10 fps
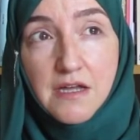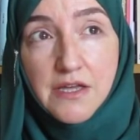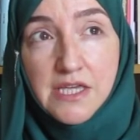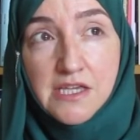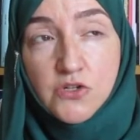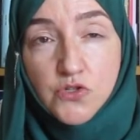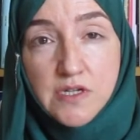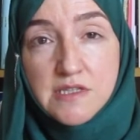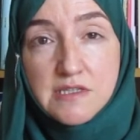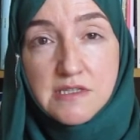he
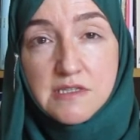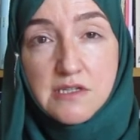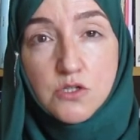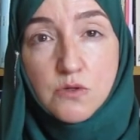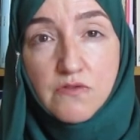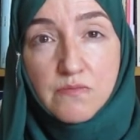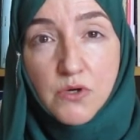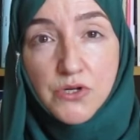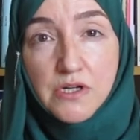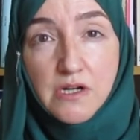addresses this issue of
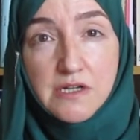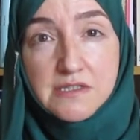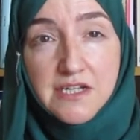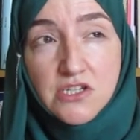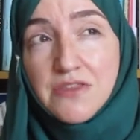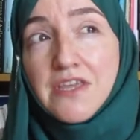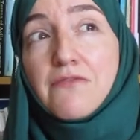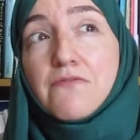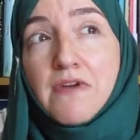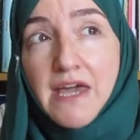modern architecture and the
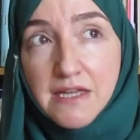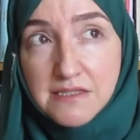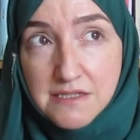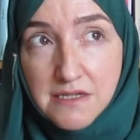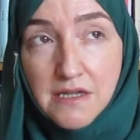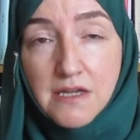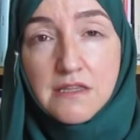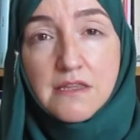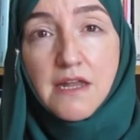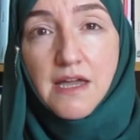effect
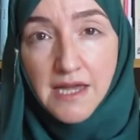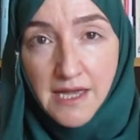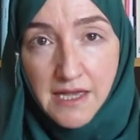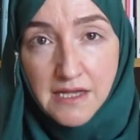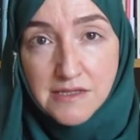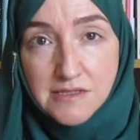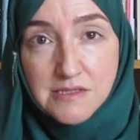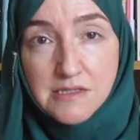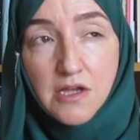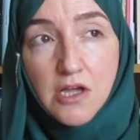that it
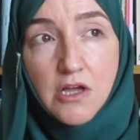has